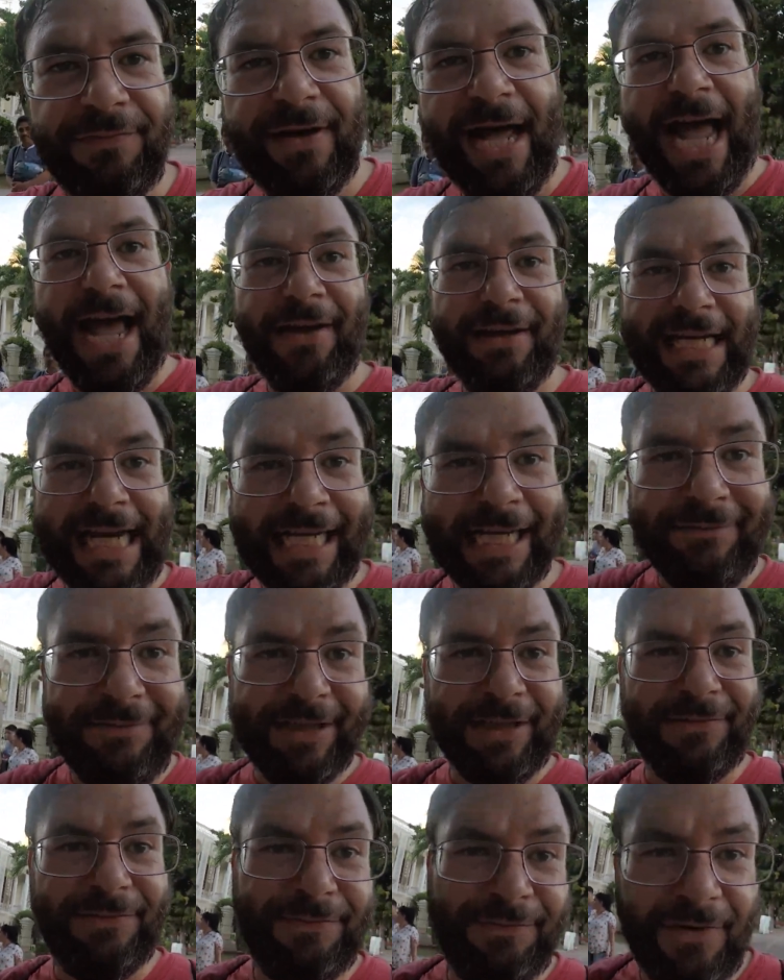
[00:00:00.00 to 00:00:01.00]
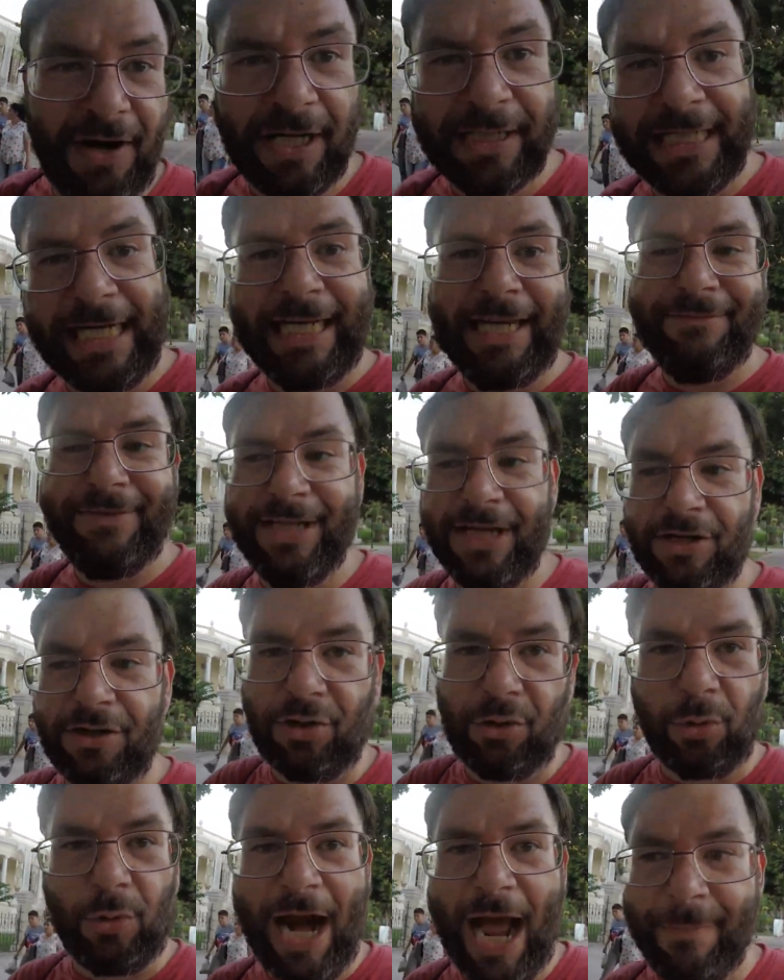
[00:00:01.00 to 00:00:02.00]
eh, not giving a fuck, not giving a
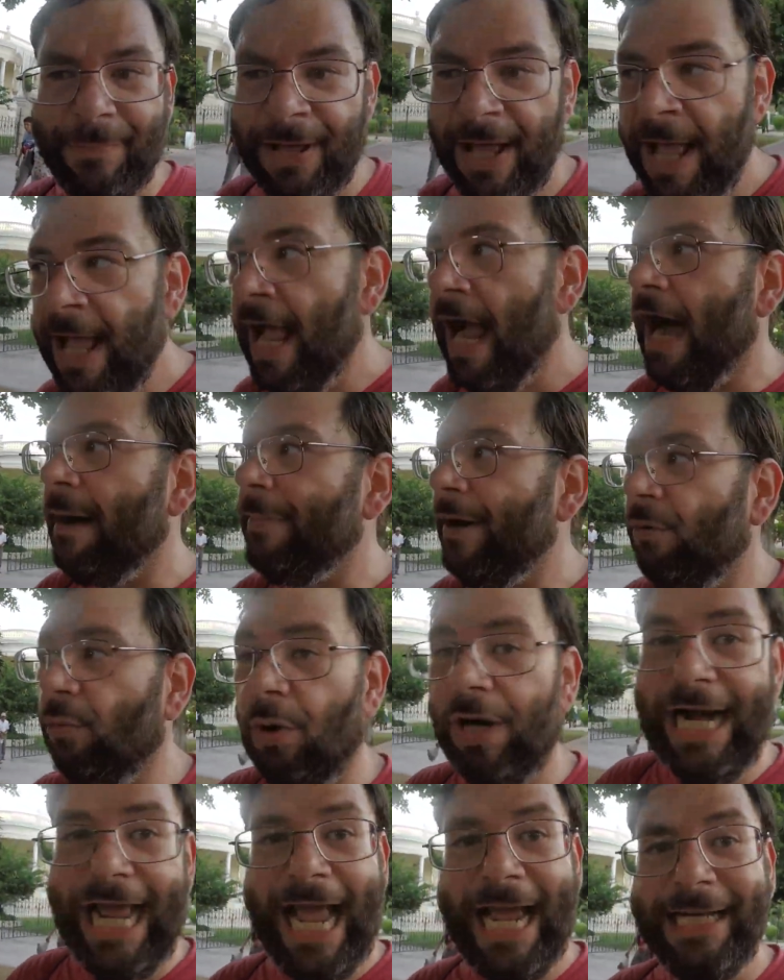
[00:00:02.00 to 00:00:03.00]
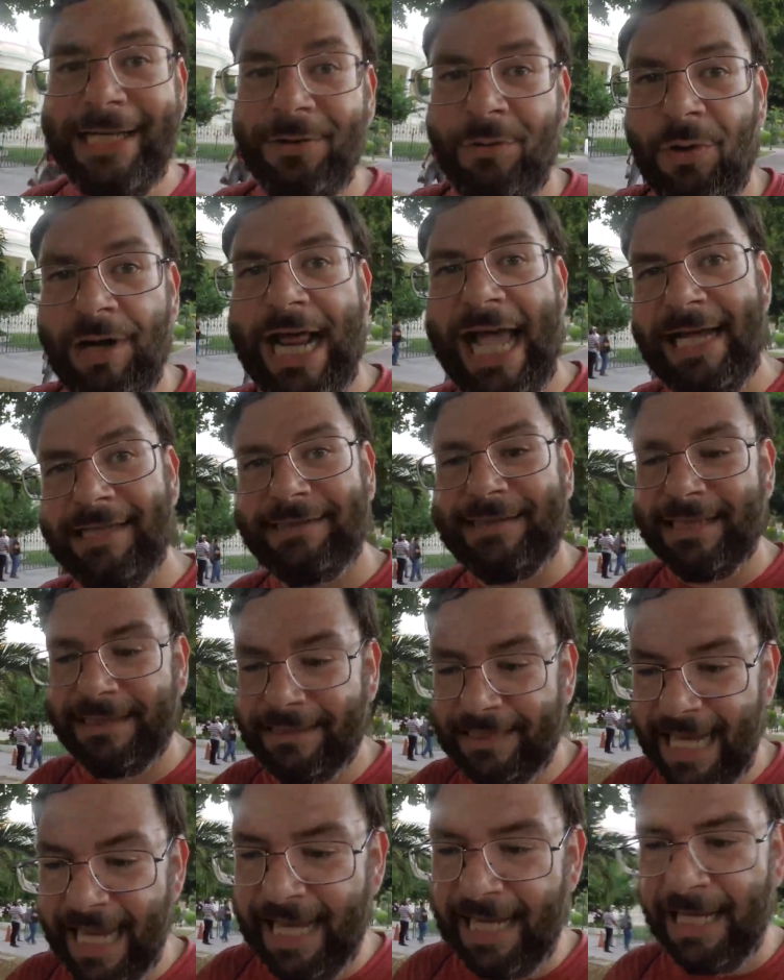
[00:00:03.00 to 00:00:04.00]
crap about what anyone has to
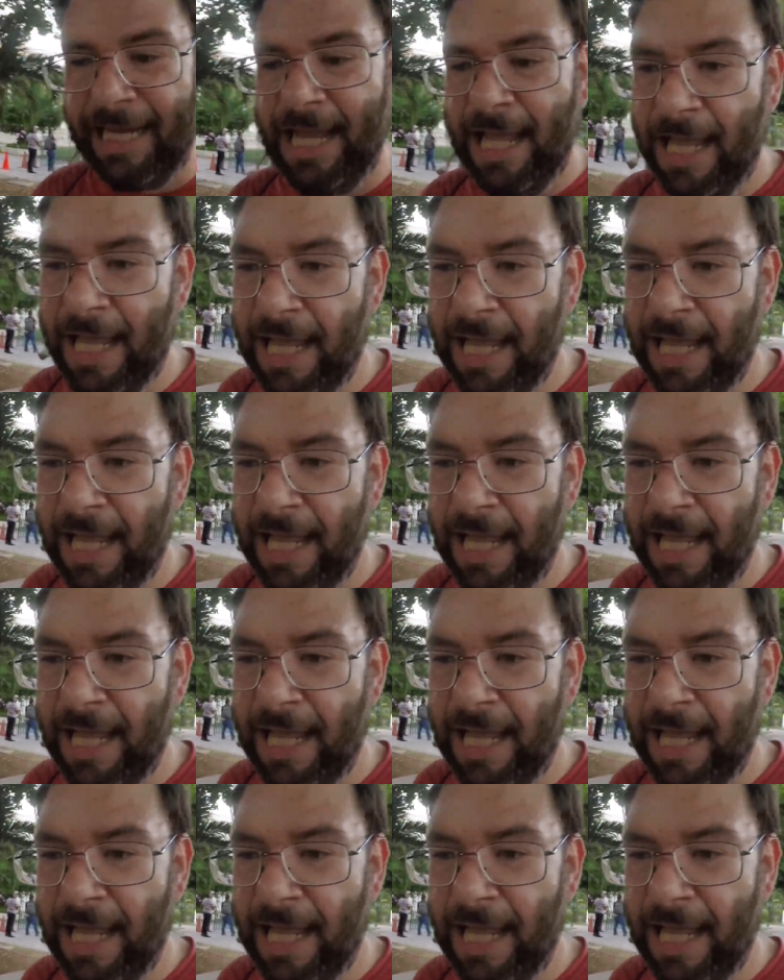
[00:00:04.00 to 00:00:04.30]
say.